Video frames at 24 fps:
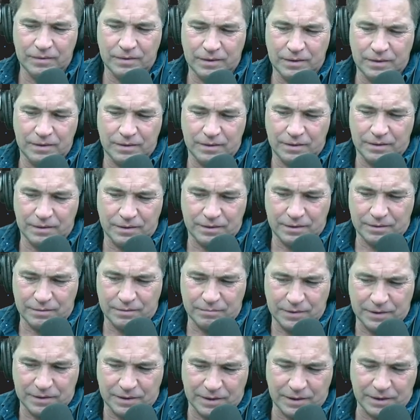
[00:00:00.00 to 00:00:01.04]
Let
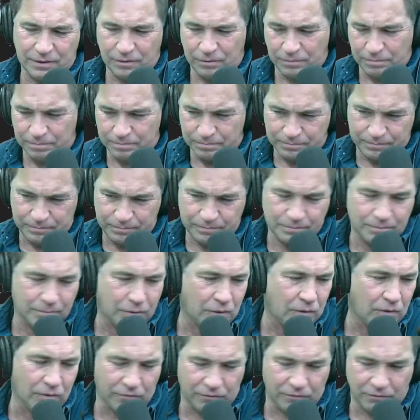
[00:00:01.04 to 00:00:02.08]
me get a little
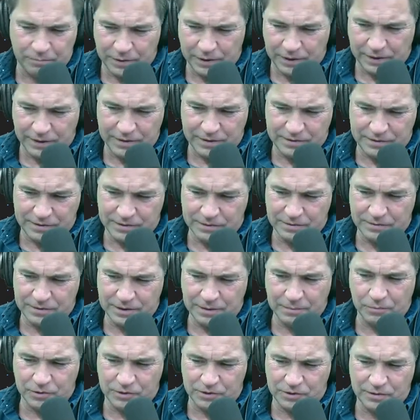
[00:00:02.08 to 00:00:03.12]
poll from you guys here.
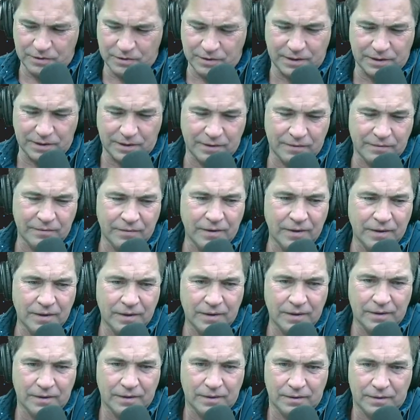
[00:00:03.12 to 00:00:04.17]
Tell me what you think.
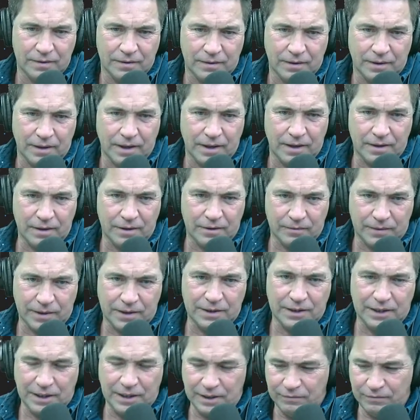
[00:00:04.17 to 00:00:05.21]
You know,
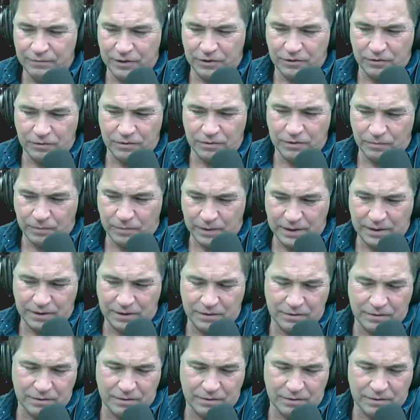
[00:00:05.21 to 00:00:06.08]
in the evening during the week,